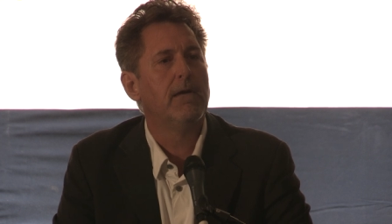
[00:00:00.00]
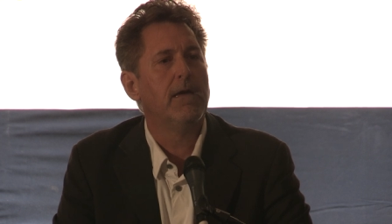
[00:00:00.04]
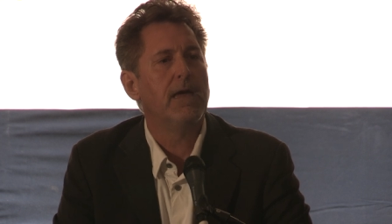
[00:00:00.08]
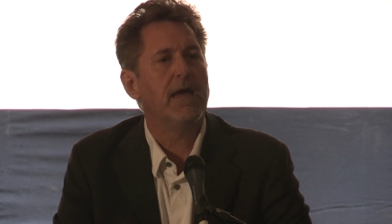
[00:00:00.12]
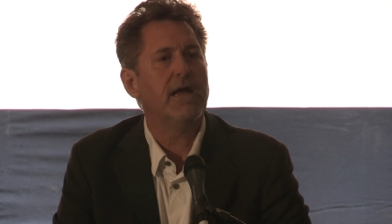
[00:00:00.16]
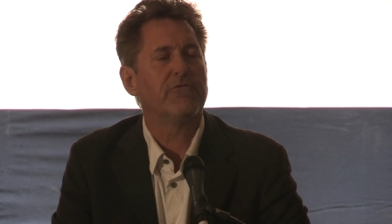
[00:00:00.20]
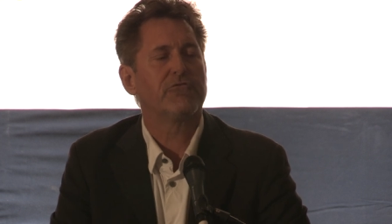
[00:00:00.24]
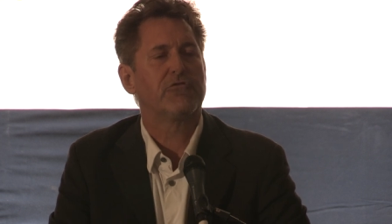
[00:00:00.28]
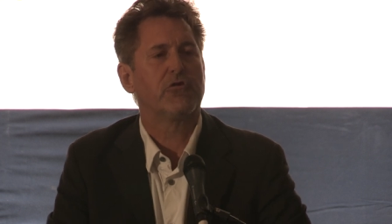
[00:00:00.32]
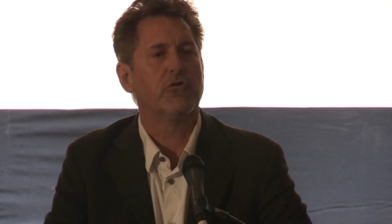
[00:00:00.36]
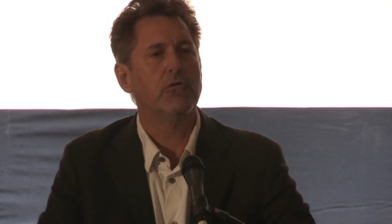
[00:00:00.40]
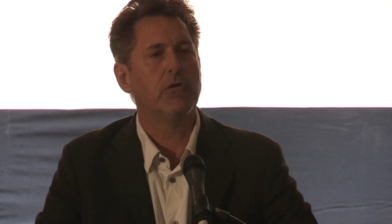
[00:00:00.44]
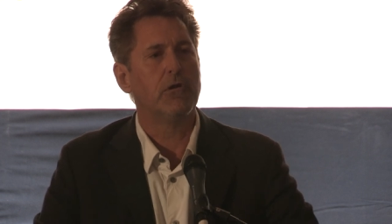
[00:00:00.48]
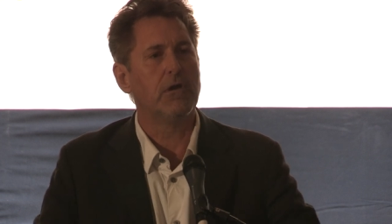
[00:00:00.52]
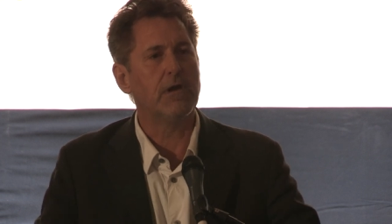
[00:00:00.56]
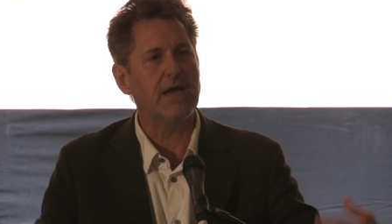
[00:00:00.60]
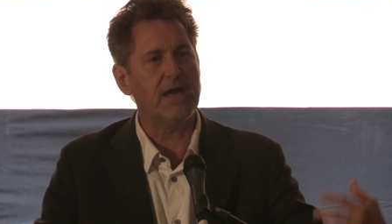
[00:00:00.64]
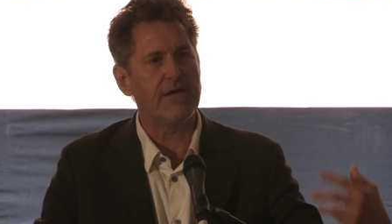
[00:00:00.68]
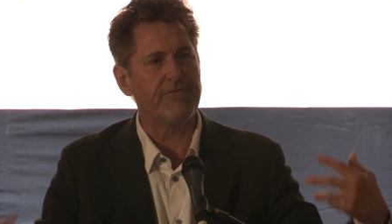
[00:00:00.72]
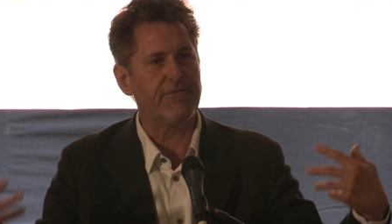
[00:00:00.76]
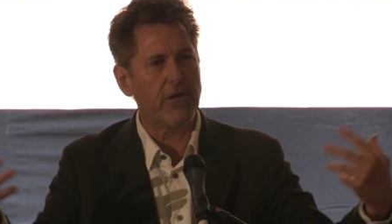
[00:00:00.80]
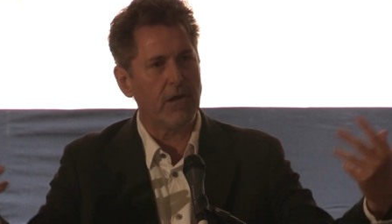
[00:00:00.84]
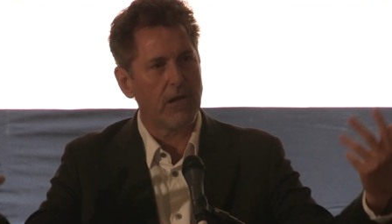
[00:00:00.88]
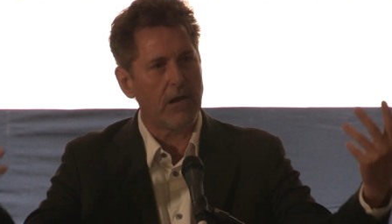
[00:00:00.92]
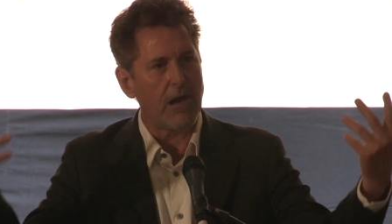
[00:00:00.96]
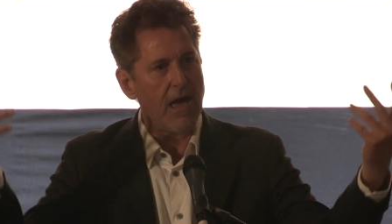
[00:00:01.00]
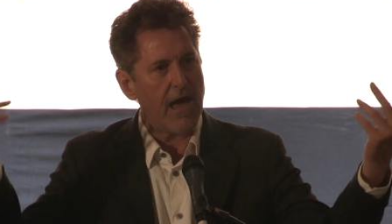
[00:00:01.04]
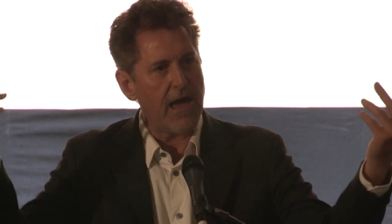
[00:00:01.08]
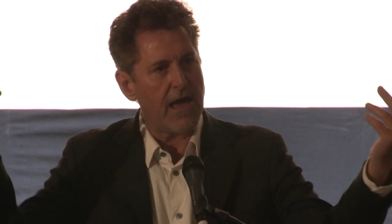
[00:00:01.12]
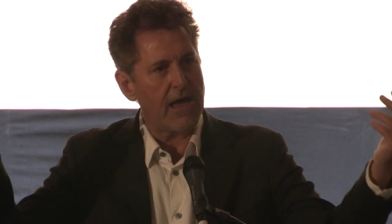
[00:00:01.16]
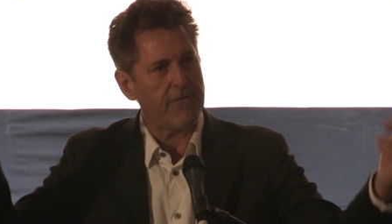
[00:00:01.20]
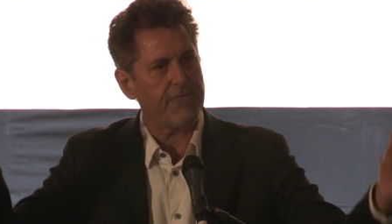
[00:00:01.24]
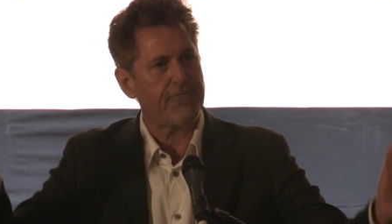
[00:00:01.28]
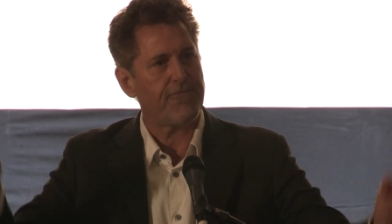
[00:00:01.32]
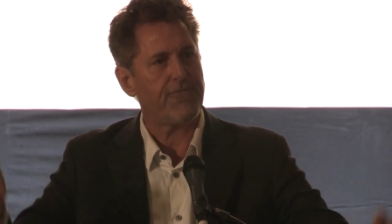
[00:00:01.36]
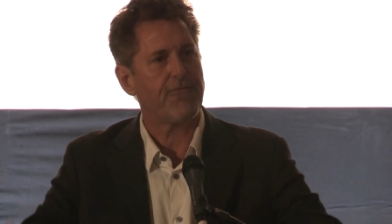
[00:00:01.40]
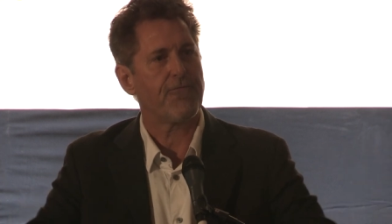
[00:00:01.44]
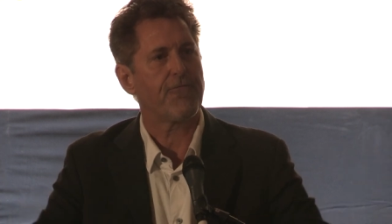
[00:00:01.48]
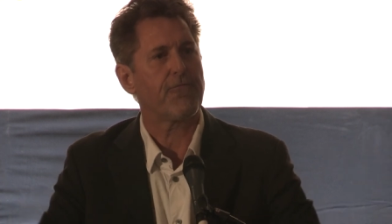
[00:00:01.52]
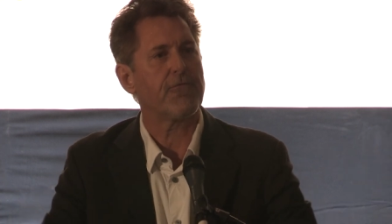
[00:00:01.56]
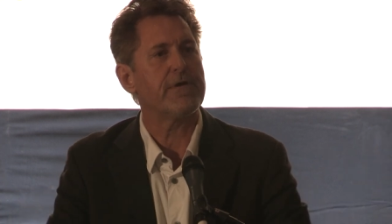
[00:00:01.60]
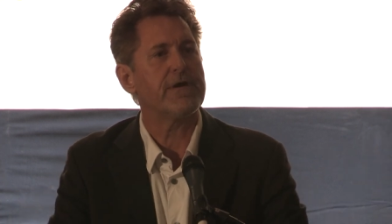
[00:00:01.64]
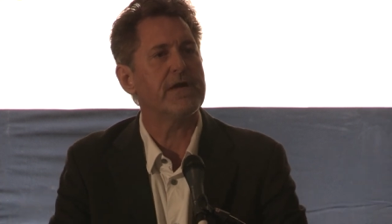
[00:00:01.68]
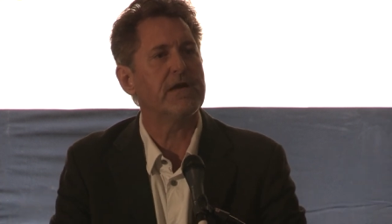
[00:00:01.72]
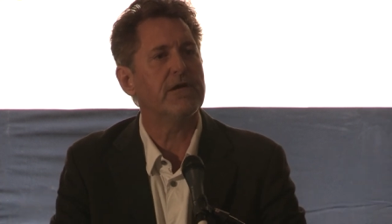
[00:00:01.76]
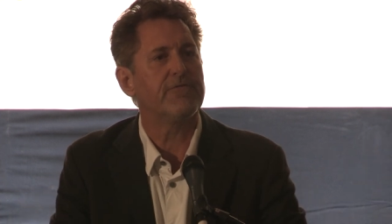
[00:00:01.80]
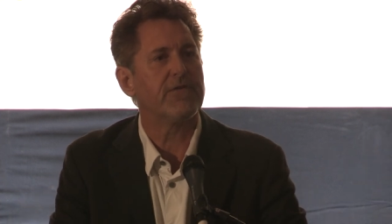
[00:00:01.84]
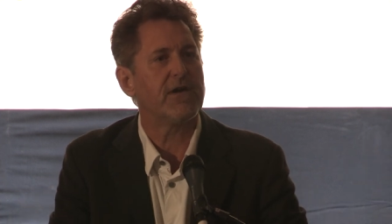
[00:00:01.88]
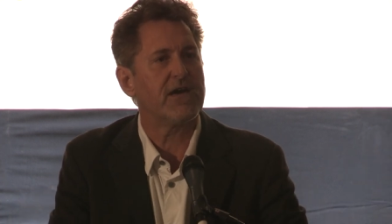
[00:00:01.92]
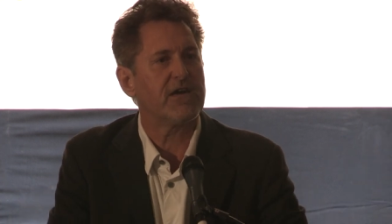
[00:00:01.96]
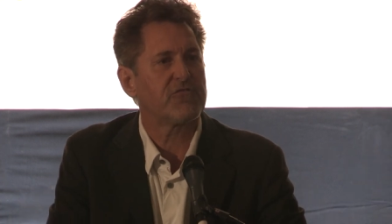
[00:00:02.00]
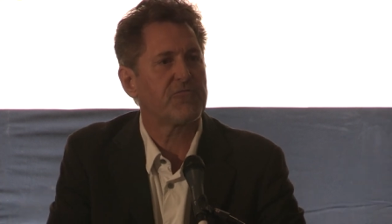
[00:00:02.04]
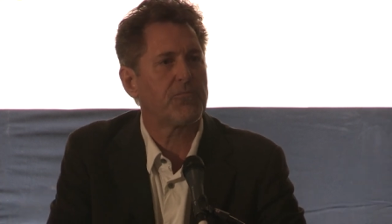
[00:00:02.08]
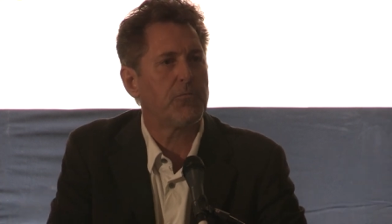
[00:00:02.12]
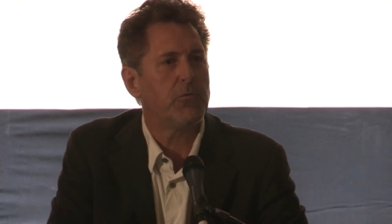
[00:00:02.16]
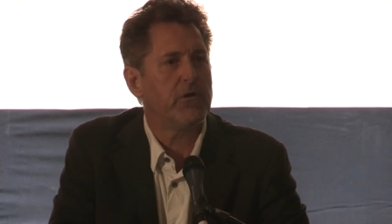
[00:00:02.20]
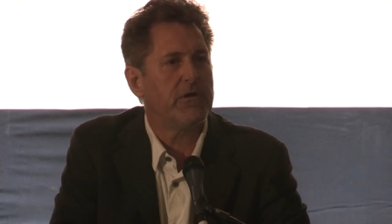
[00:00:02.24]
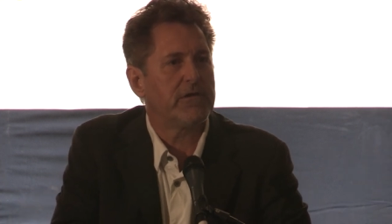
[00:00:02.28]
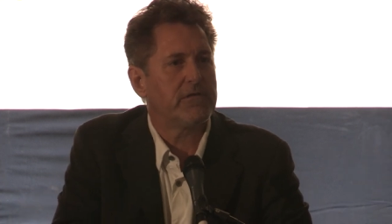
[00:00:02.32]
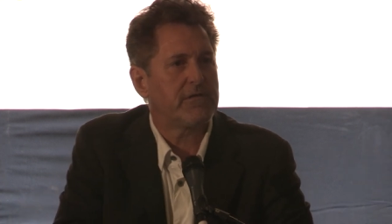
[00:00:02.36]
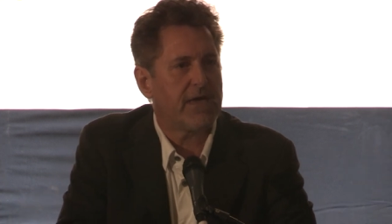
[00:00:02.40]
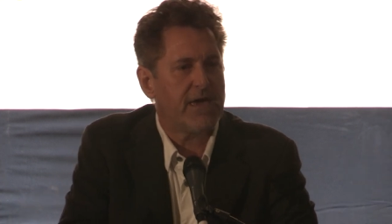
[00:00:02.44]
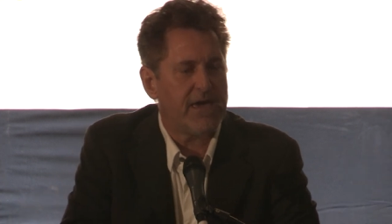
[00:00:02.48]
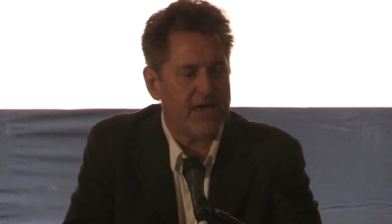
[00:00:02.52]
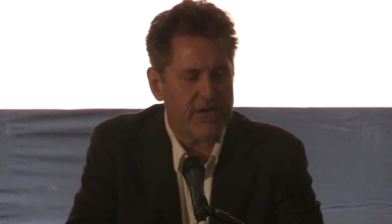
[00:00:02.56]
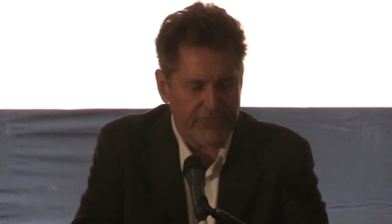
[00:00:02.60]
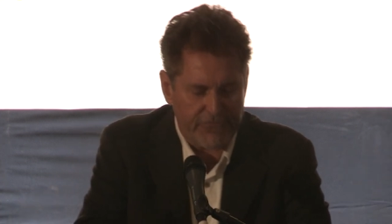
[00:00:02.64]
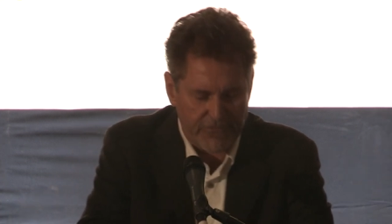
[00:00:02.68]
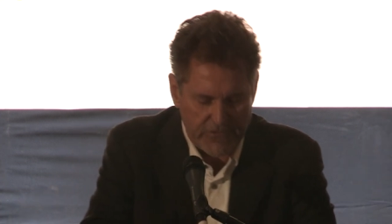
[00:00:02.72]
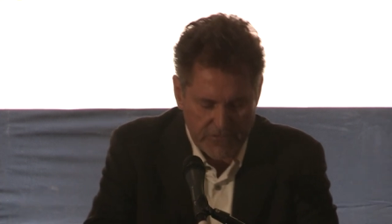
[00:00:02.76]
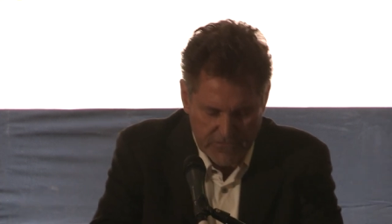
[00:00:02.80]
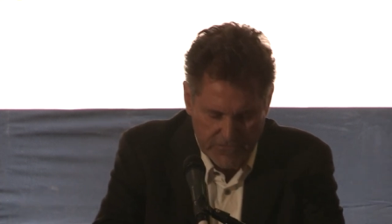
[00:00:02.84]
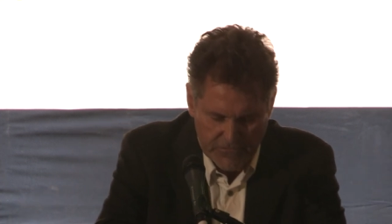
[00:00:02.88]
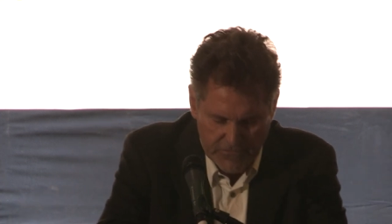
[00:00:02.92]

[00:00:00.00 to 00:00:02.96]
and to live a life free of exploitation,